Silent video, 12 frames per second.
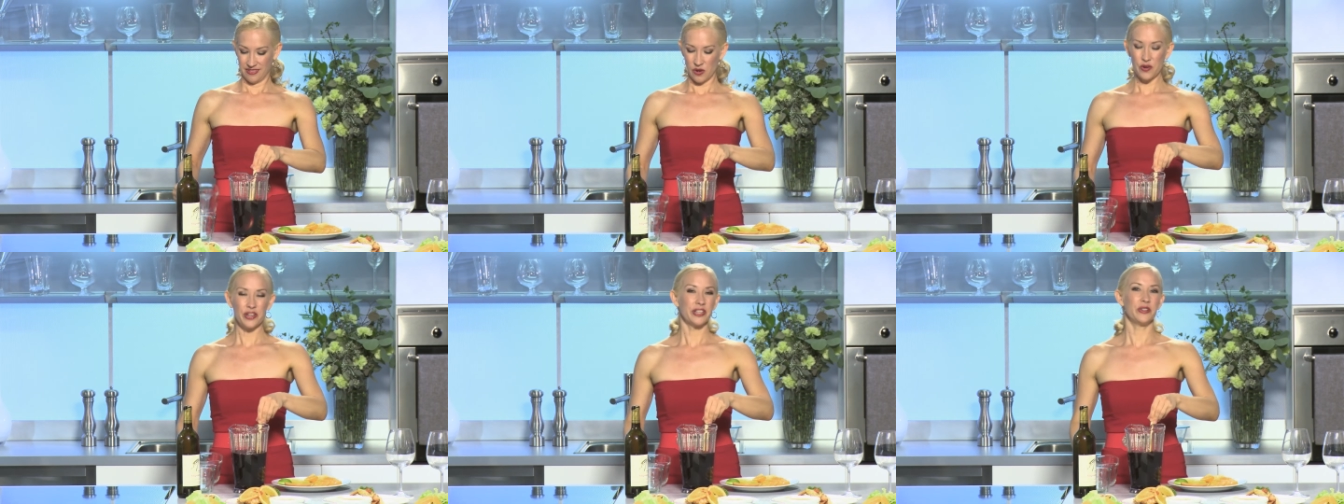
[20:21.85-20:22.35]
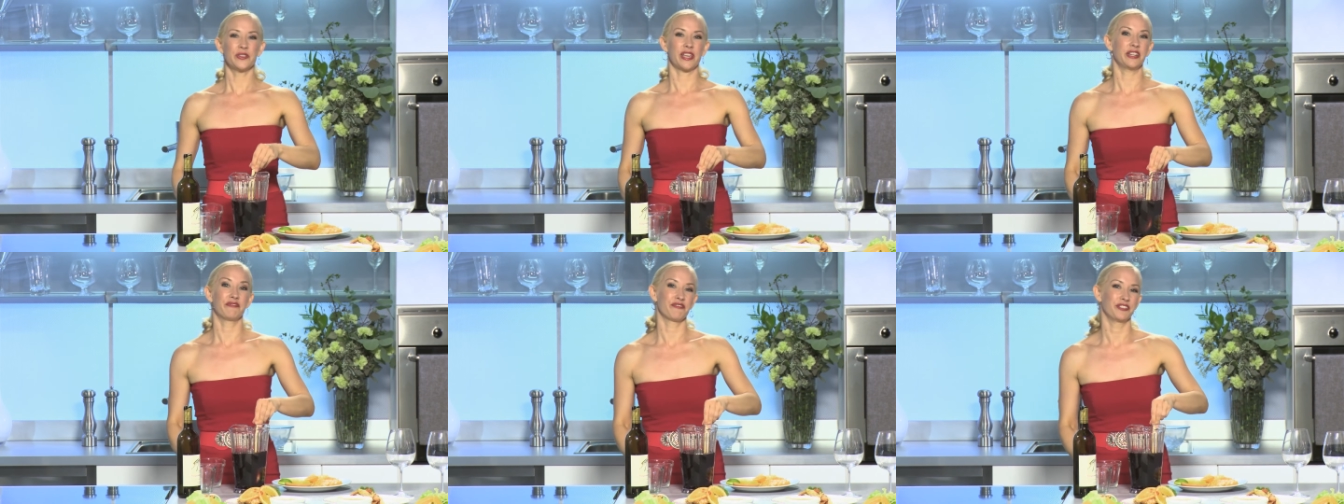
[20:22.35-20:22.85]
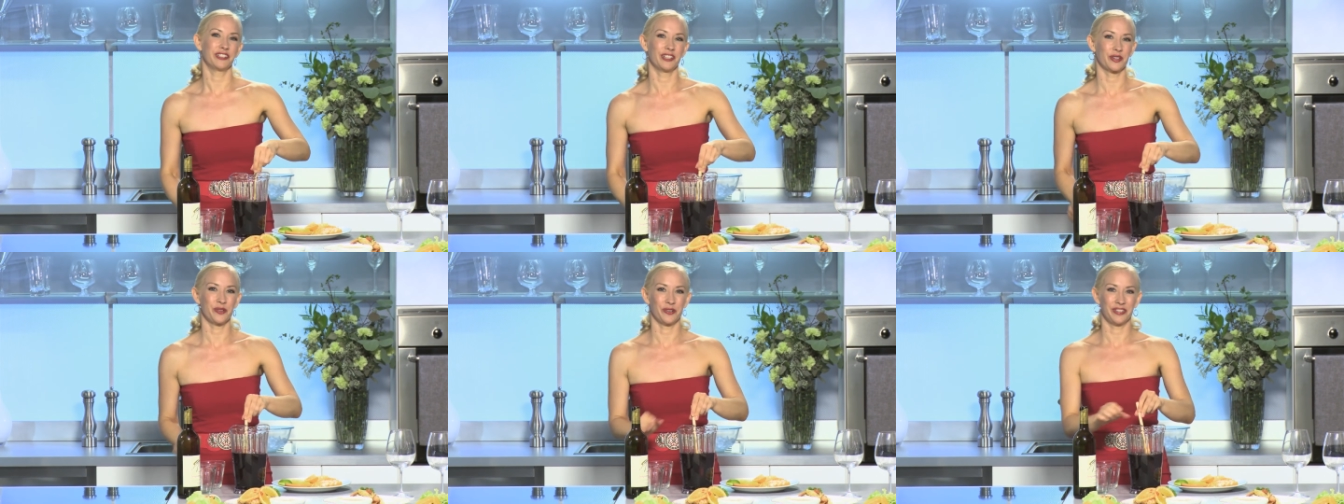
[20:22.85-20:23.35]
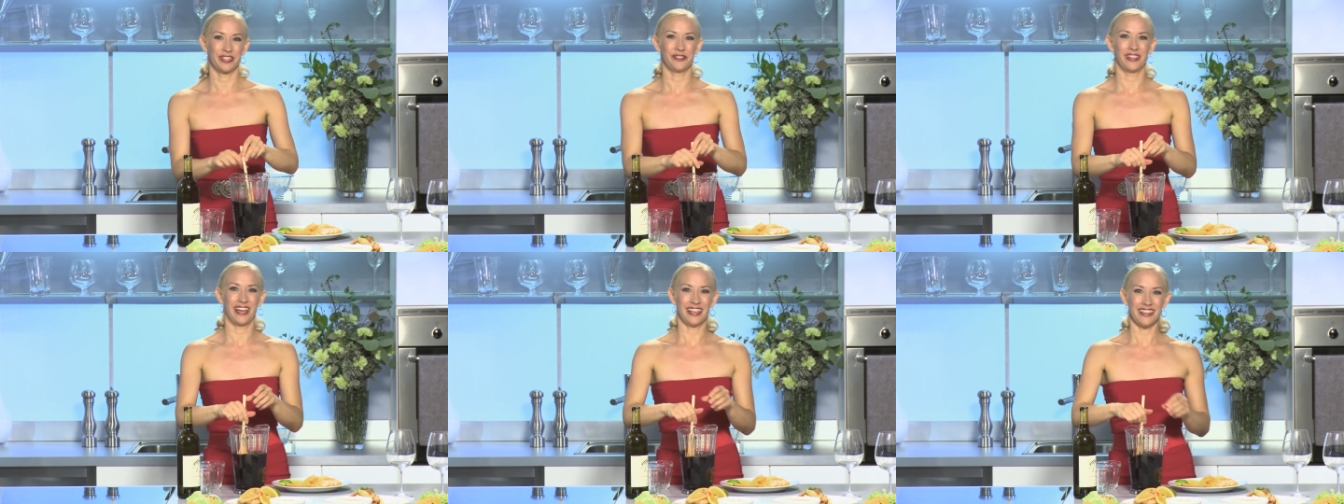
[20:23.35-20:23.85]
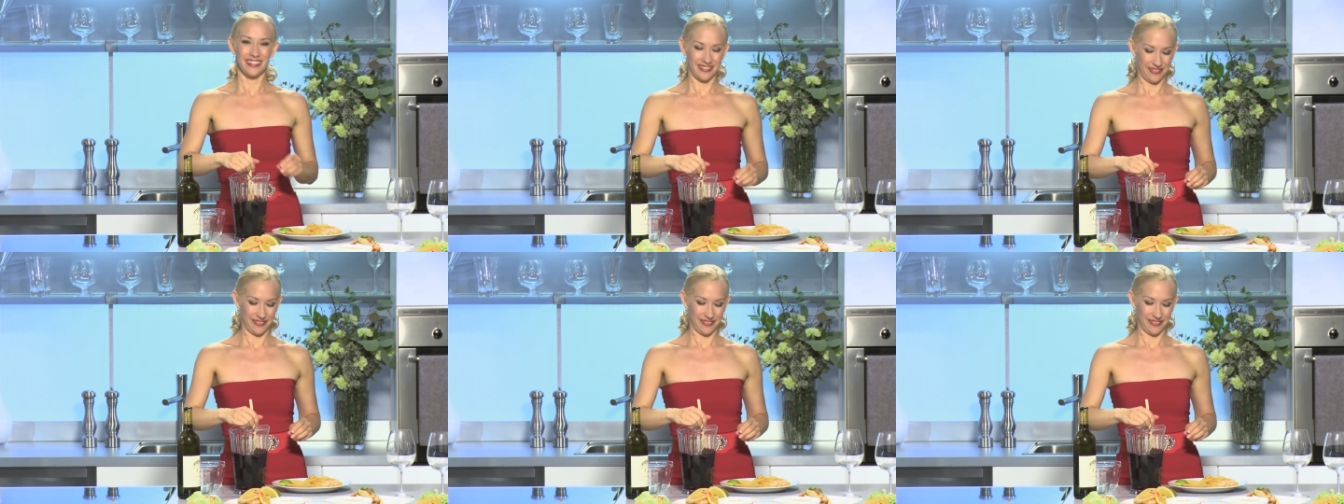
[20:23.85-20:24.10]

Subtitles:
Or you can use any fruited liqueur that you like.